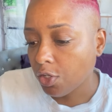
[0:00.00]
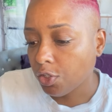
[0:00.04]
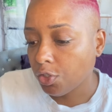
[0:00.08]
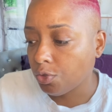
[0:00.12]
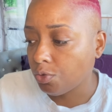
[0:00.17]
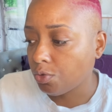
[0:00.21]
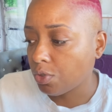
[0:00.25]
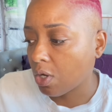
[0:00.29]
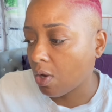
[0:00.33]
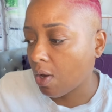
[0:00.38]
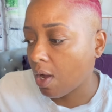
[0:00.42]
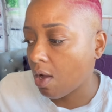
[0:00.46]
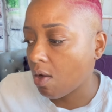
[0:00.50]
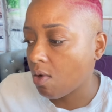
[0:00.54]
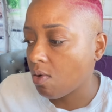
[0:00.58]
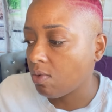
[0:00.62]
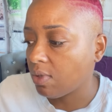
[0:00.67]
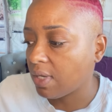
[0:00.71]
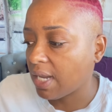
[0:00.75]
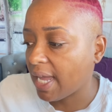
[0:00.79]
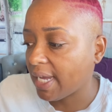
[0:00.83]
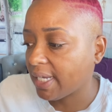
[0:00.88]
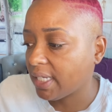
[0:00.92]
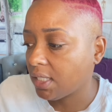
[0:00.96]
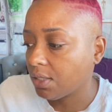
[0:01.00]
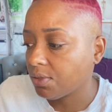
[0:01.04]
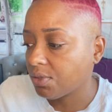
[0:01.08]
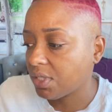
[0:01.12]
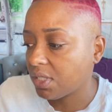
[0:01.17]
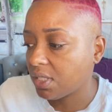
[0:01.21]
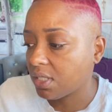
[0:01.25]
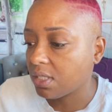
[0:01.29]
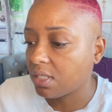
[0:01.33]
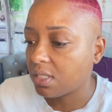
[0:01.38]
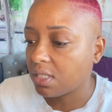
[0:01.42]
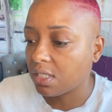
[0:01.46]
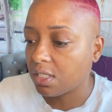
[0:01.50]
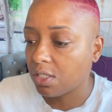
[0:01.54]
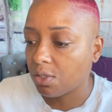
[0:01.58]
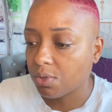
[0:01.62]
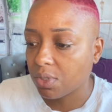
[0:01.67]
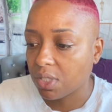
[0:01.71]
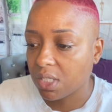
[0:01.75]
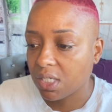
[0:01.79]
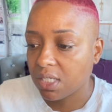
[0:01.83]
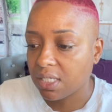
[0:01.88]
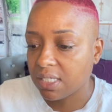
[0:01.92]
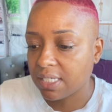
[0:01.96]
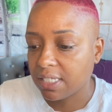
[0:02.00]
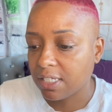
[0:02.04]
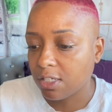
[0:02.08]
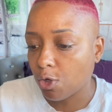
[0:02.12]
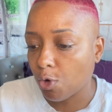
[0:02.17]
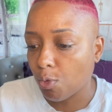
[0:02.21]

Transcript: you know, I don't like your sister, your cousin,